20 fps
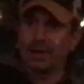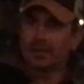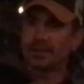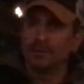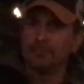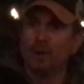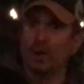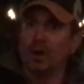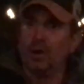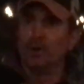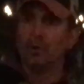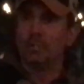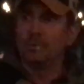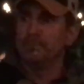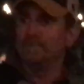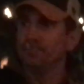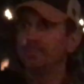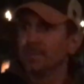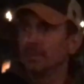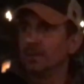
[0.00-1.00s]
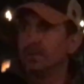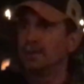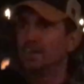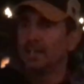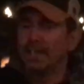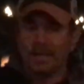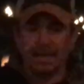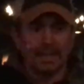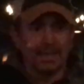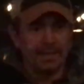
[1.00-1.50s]
I come home
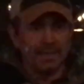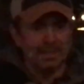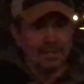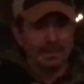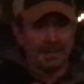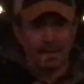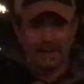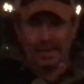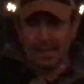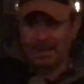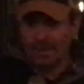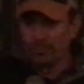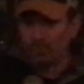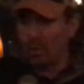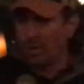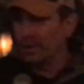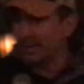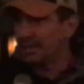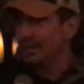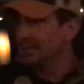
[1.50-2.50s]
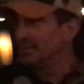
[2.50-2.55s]
and I walk